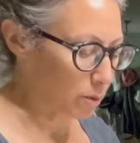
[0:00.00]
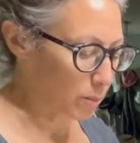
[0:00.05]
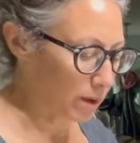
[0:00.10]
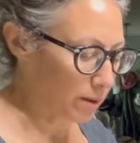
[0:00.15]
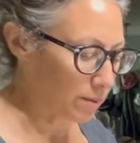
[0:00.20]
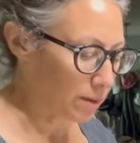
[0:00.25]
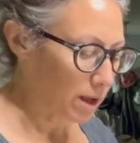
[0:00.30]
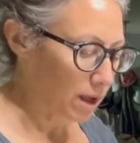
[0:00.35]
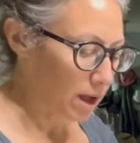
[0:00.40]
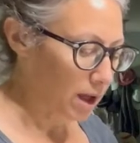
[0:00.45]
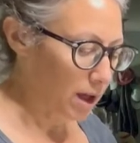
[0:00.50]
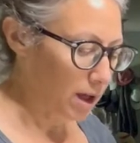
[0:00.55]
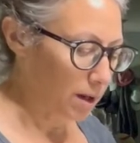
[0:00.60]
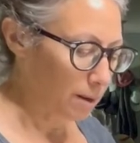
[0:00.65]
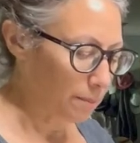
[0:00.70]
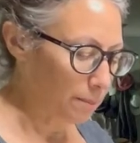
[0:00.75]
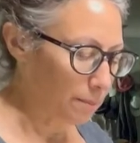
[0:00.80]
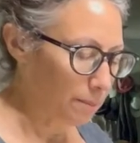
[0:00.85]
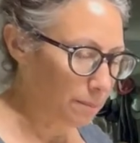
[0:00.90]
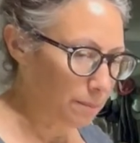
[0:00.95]
but
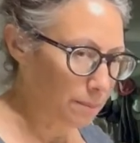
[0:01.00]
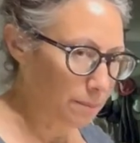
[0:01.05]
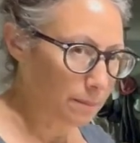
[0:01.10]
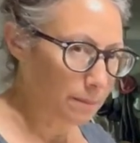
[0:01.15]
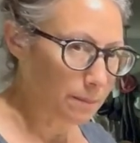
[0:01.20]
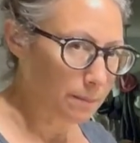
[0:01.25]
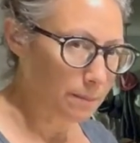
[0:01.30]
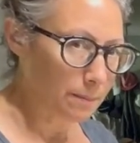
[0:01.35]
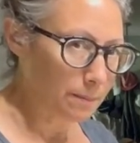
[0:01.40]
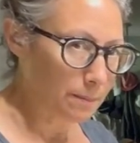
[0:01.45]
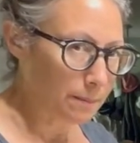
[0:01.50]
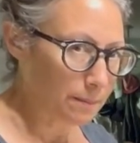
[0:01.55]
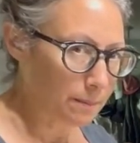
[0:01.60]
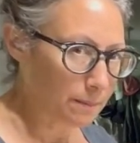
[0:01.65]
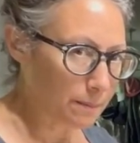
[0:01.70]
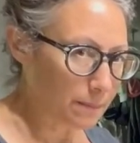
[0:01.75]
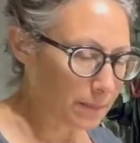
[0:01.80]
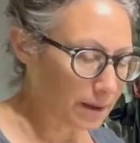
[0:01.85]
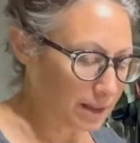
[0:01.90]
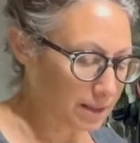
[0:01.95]
can
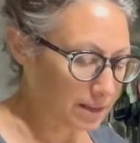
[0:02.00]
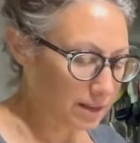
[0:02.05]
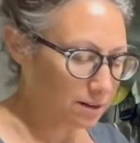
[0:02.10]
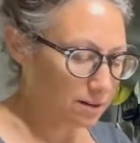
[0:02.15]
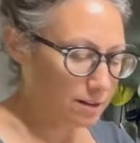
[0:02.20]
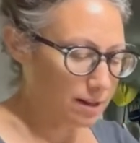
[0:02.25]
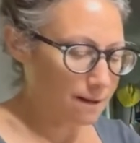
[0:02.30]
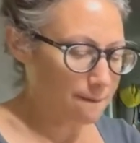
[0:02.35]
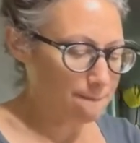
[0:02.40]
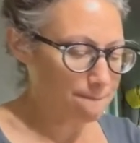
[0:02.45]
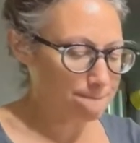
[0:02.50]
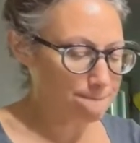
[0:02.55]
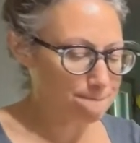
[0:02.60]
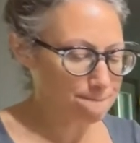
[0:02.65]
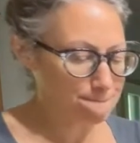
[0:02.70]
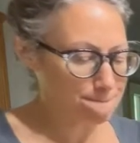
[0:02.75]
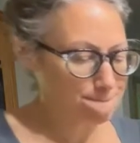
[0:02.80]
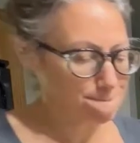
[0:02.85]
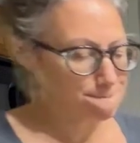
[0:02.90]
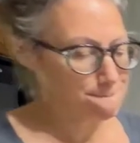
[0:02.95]
you hear that?
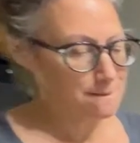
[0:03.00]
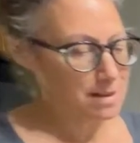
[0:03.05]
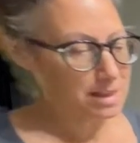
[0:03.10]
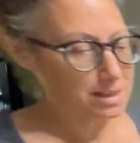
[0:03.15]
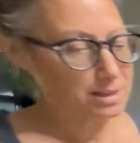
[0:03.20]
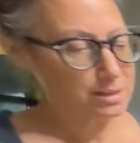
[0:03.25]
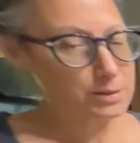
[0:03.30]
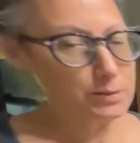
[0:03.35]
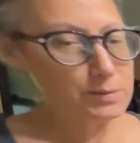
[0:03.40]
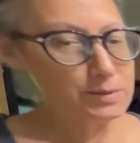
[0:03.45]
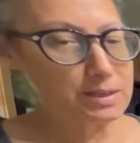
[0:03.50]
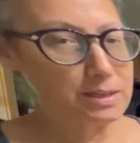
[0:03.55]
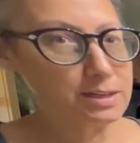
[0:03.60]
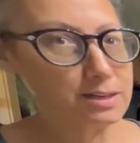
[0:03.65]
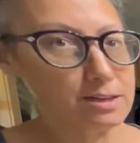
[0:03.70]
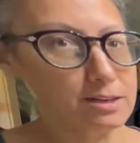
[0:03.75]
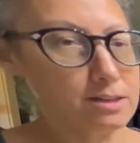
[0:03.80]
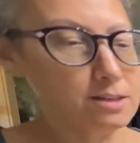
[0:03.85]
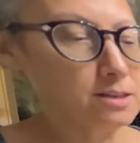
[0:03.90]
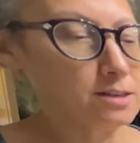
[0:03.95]
This one
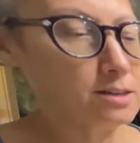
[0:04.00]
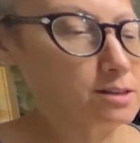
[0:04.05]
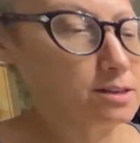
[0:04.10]
here,